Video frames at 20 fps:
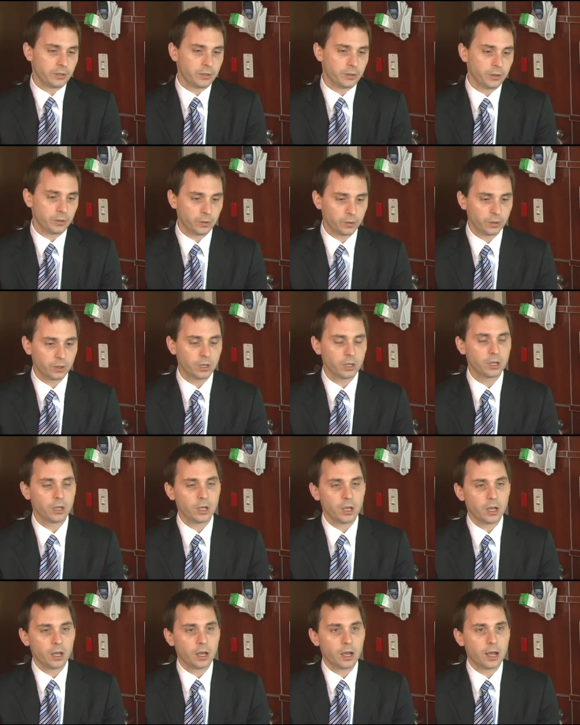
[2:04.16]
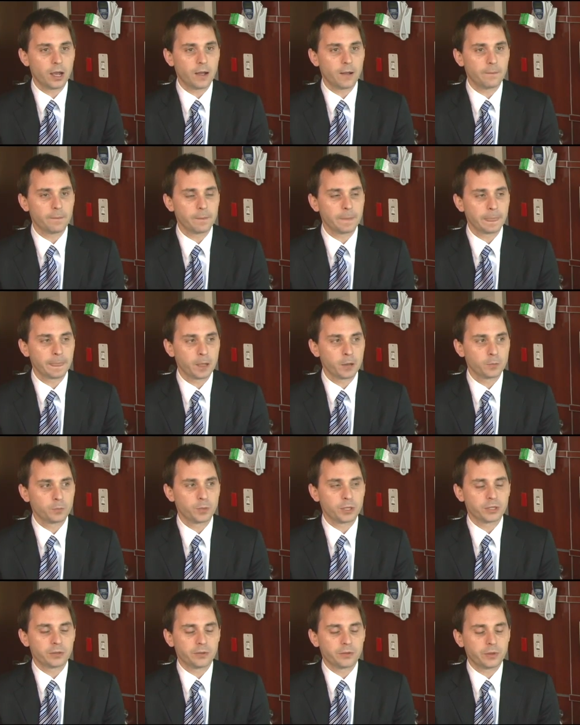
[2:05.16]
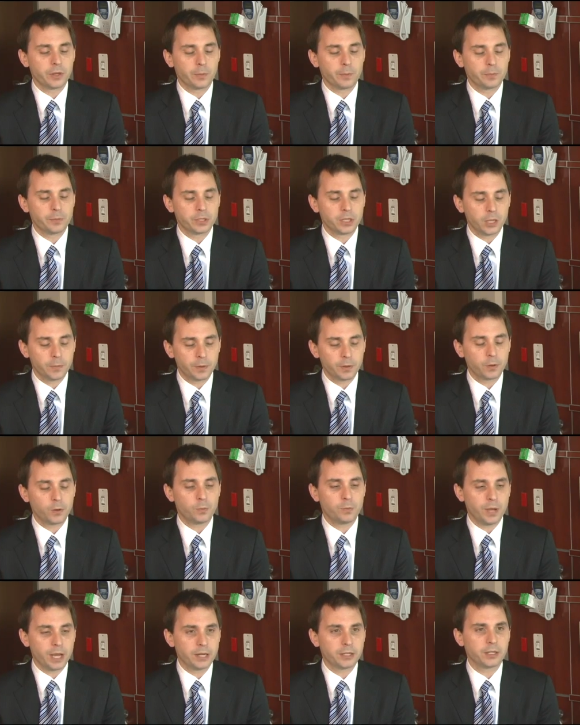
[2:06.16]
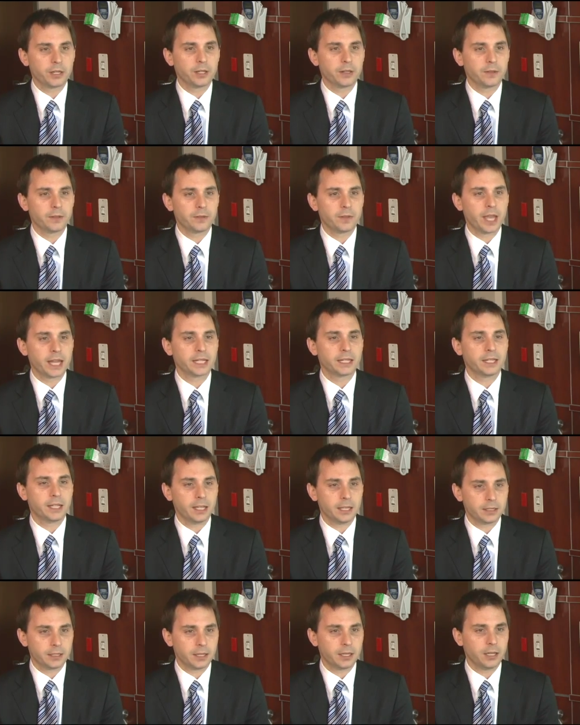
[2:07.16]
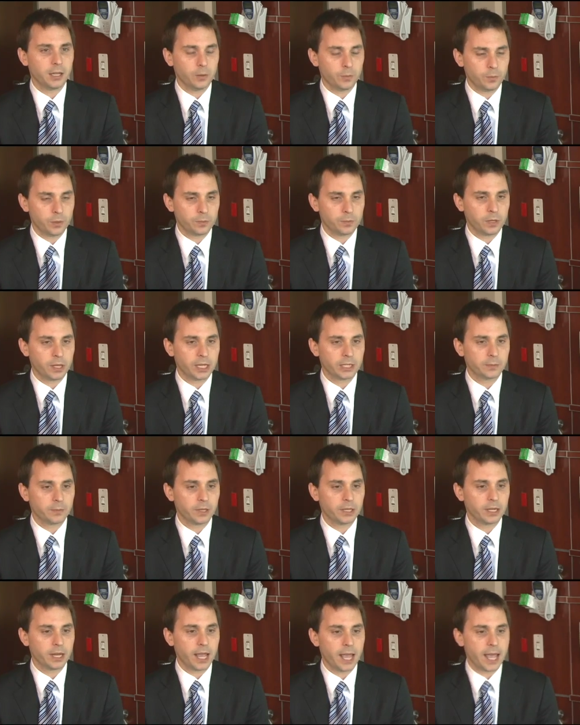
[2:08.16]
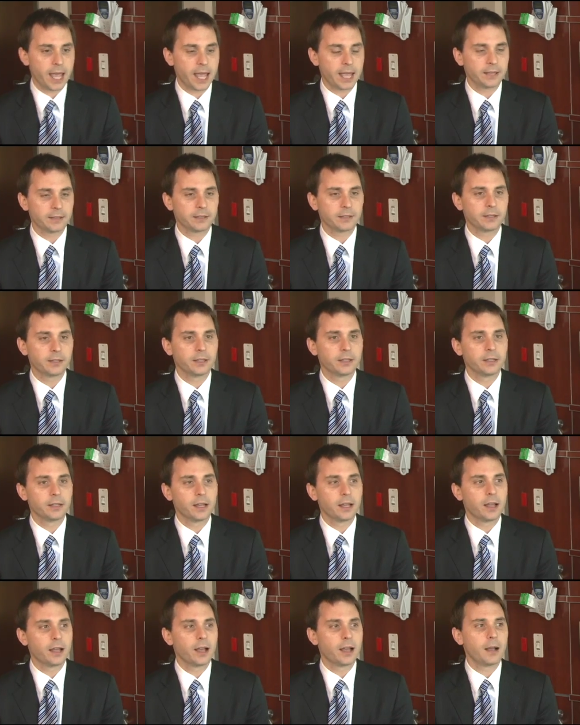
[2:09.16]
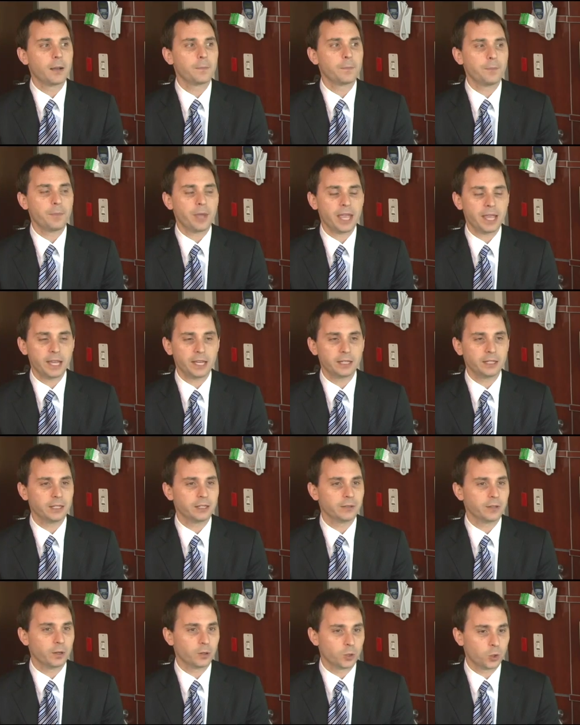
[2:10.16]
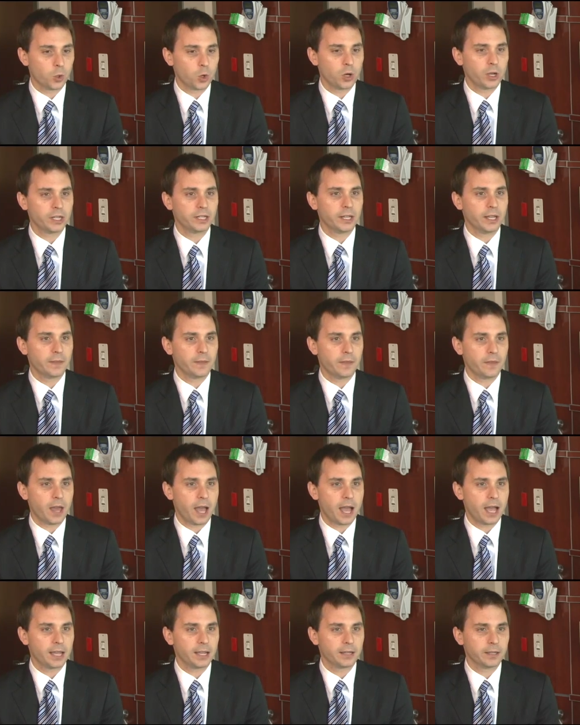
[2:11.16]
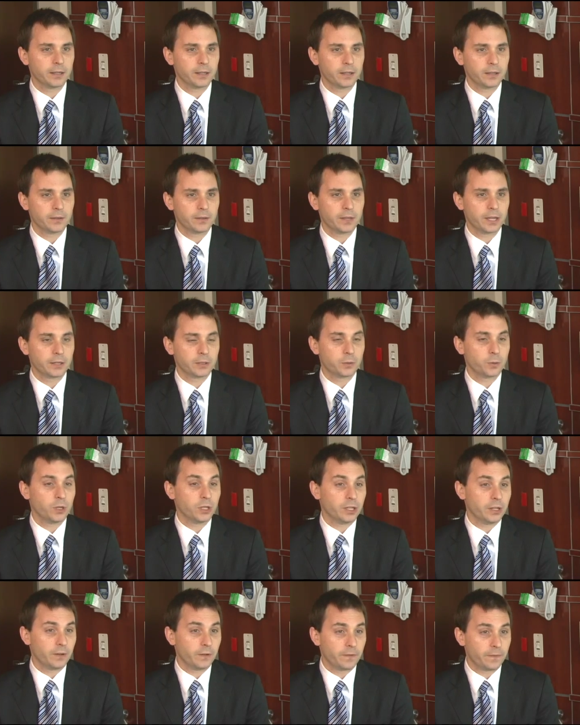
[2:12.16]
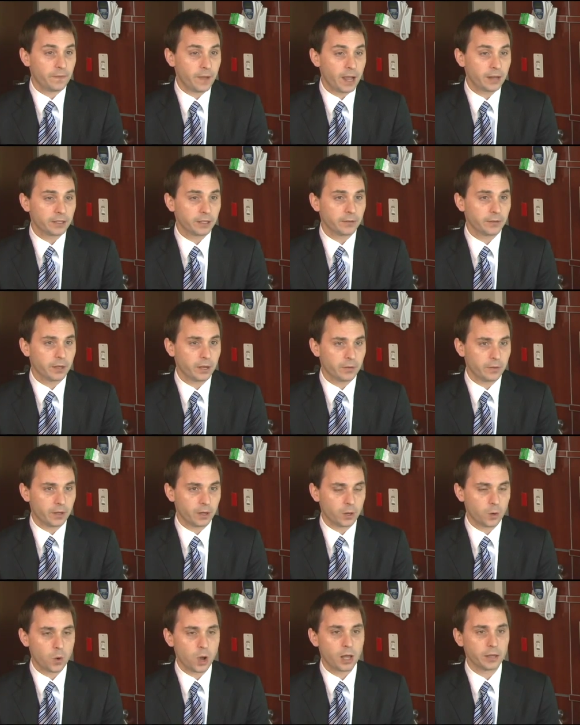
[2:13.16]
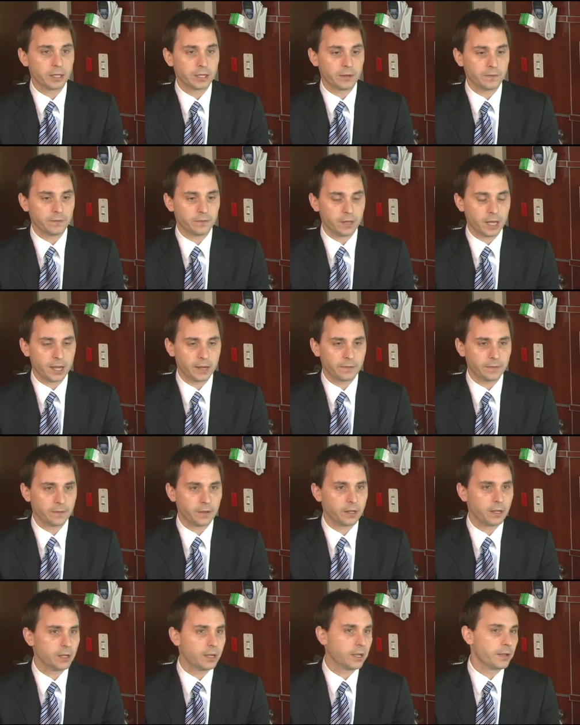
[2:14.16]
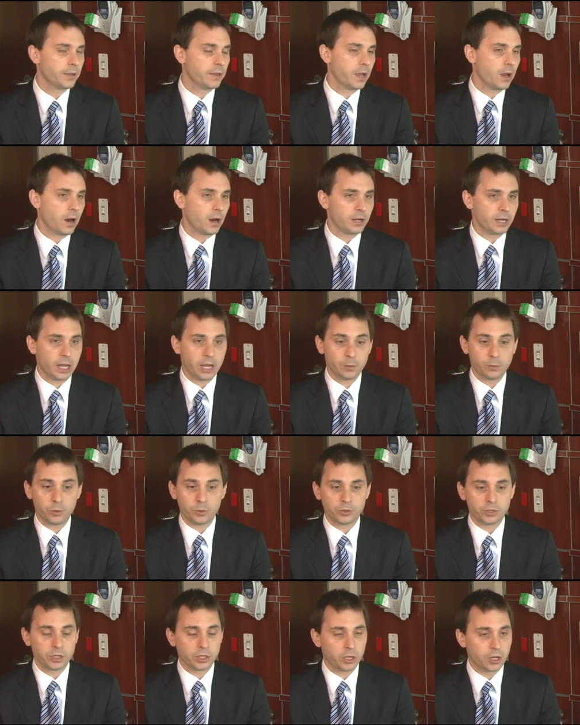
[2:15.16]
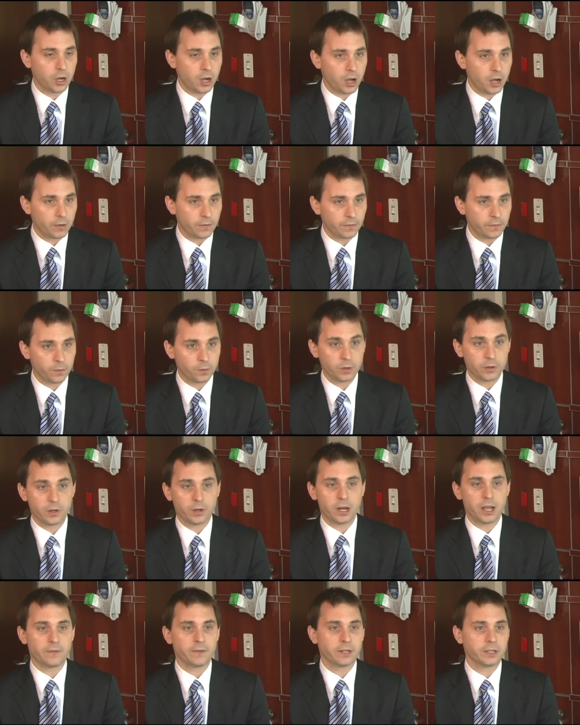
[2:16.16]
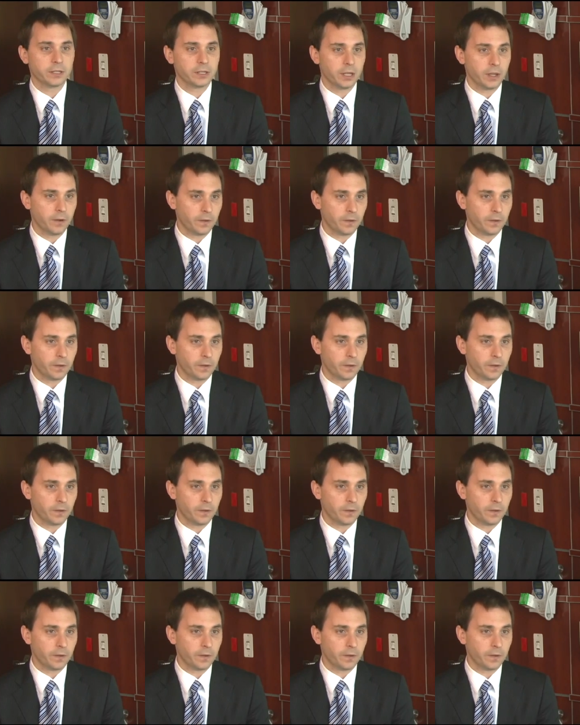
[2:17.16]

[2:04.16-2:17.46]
you do. Um, but the typical patient that gets hip replacement has uh, pain in their groin and thigh that is really affecting their, their quality of life. They aren't able to golf or they're having